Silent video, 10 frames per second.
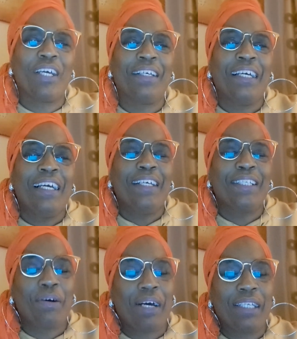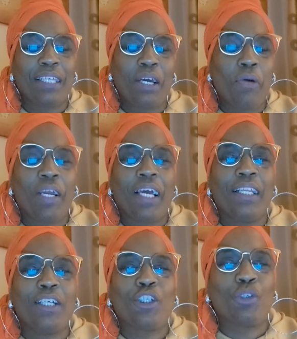And so I say, okay,
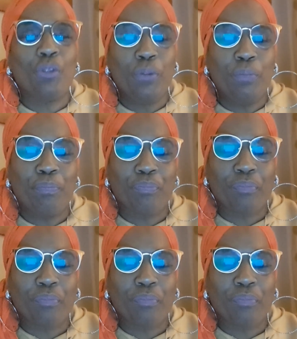that's true.